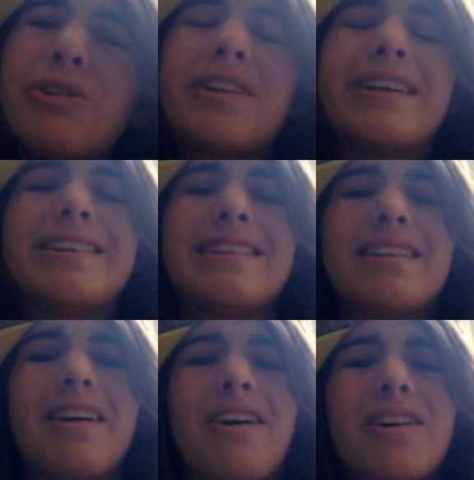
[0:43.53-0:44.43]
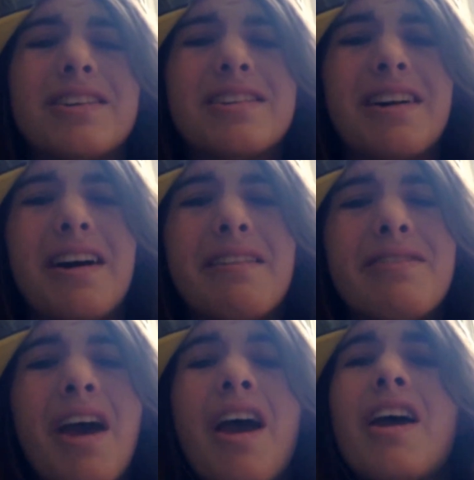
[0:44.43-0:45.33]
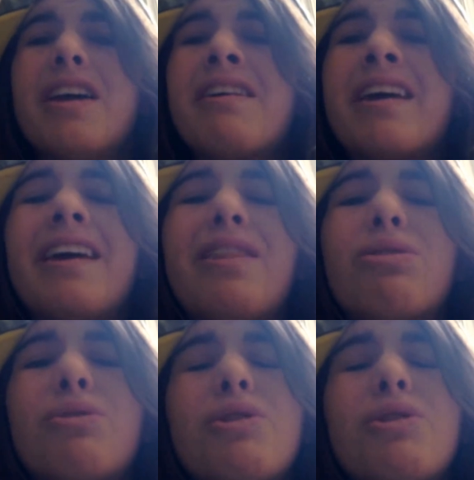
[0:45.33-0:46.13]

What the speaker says: this hard stuff. You can get through